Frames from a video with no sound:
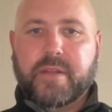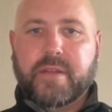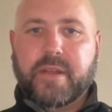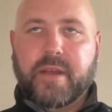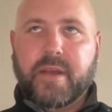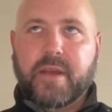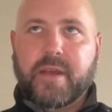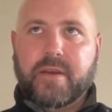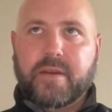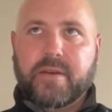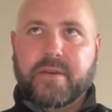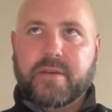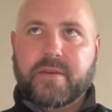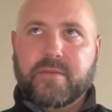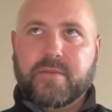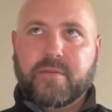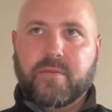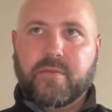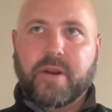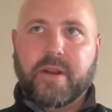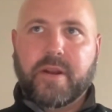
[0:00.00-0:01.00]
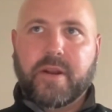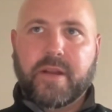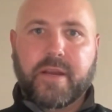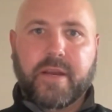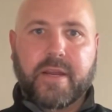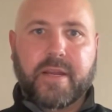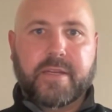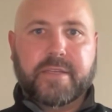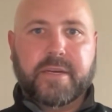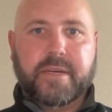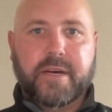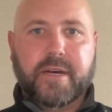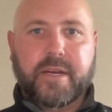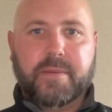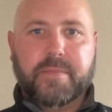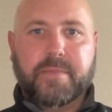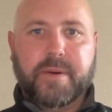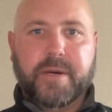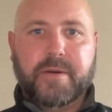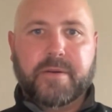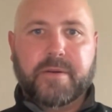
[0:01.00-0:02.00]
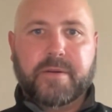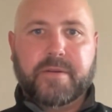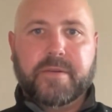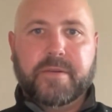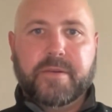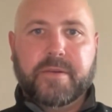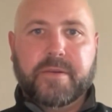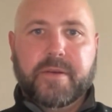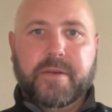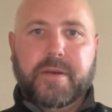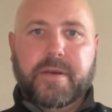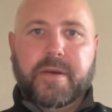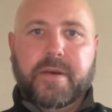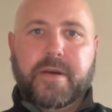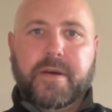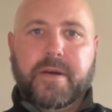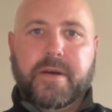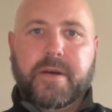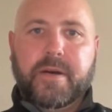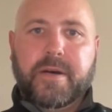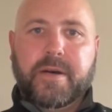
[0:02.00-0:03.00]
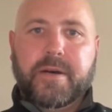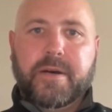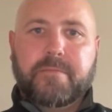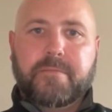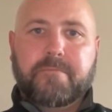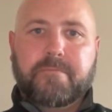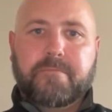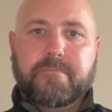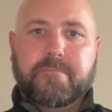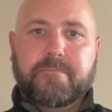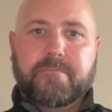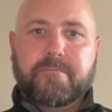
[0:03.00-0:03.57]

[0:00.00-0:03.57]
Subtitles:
Today, we're going to kind of talk about um,